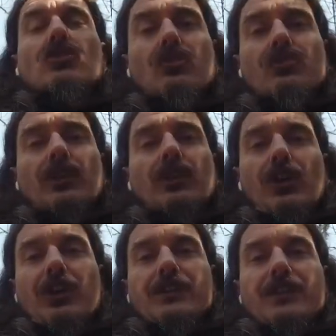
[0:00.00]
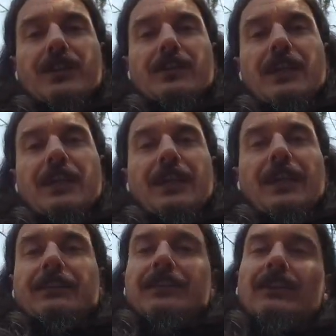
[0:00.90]
social currencies
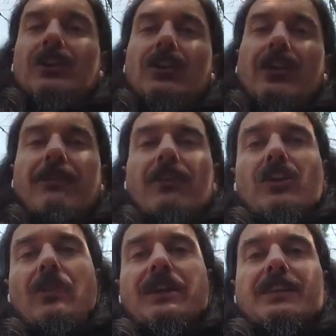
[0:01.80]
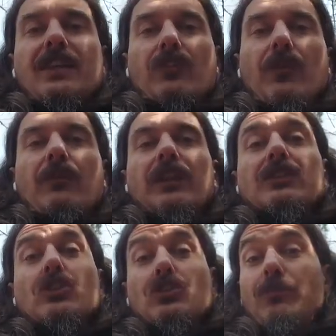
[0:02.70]
that they're never quite
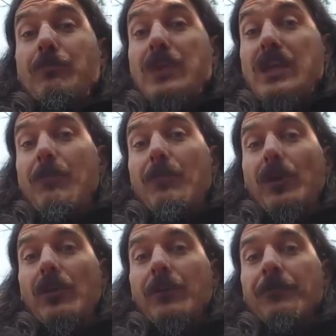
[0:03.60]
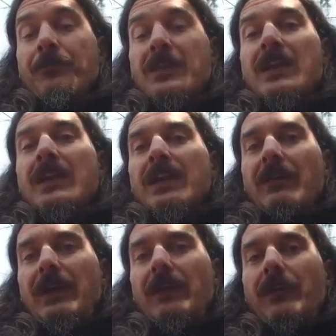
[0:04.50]
equivalent to people.
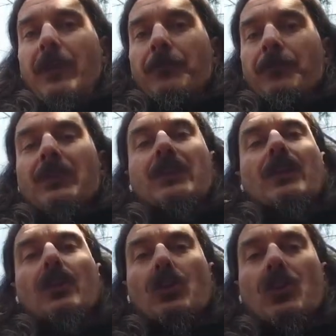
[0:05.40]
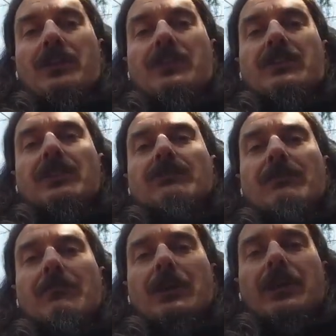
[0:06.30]
If anything, their constant
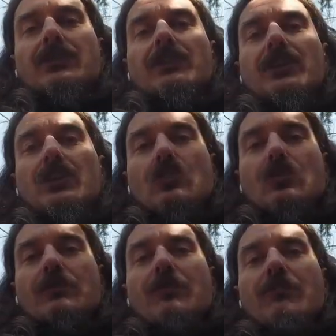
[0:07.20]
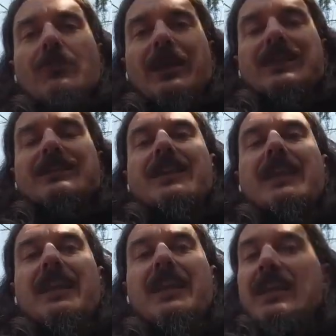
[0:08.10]
reminder that human beings
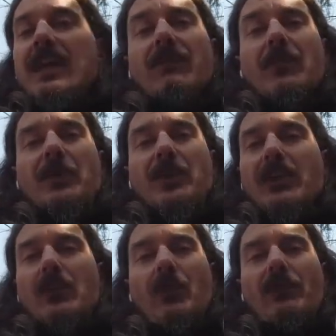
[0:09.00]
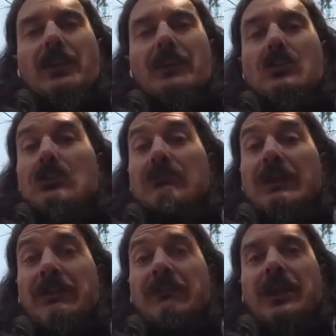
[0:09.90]
can never be equivalent to
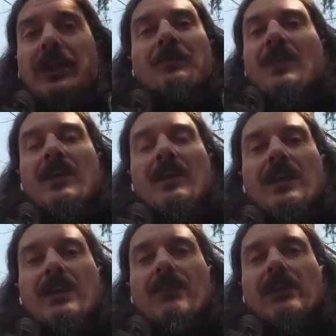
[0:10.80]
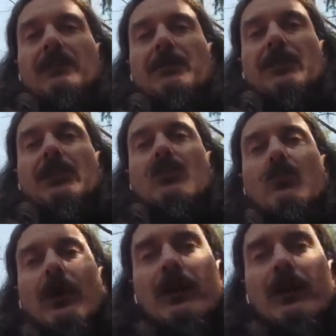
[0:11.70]
anything, even ultimately to one